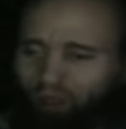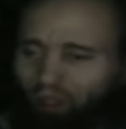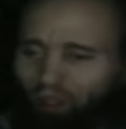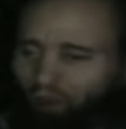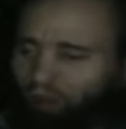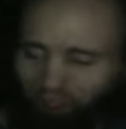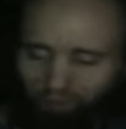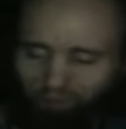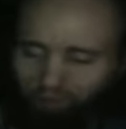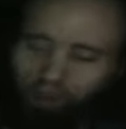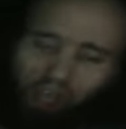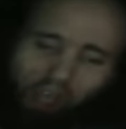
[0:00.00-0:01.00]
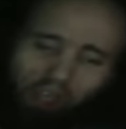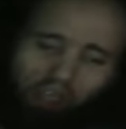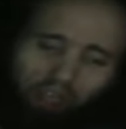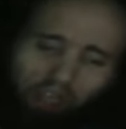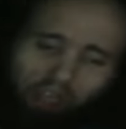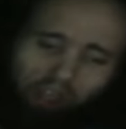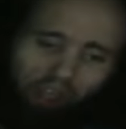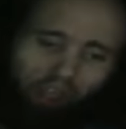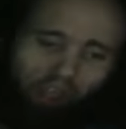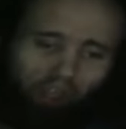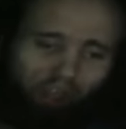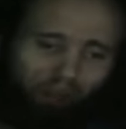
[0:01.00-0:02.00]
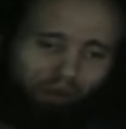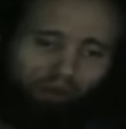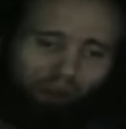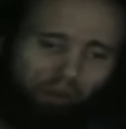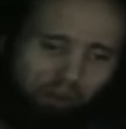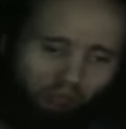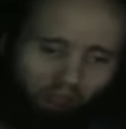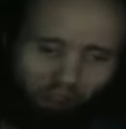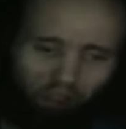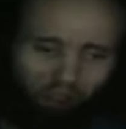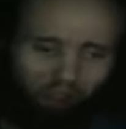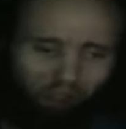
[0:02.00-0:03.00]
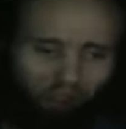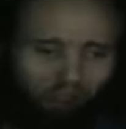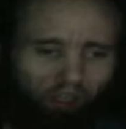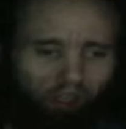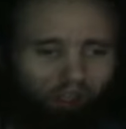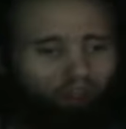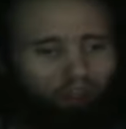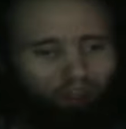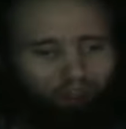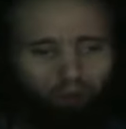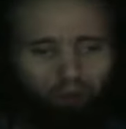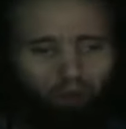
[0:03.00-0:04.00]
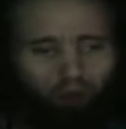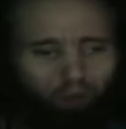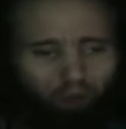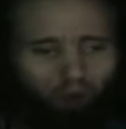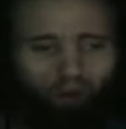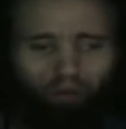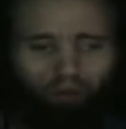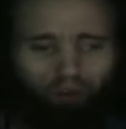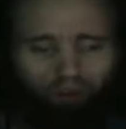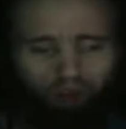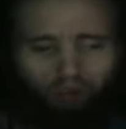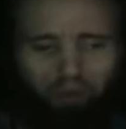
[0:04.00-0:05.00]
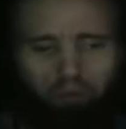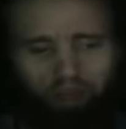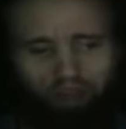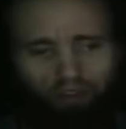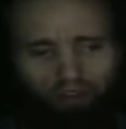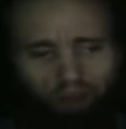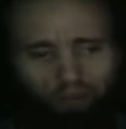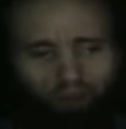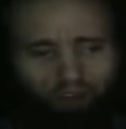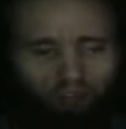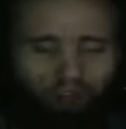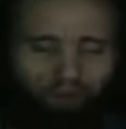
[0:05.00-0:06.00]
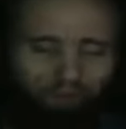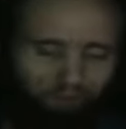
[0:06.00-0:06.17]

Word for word: Like, if you got kicked and you see me on kick, you're more than welcome to drop in and say what's up.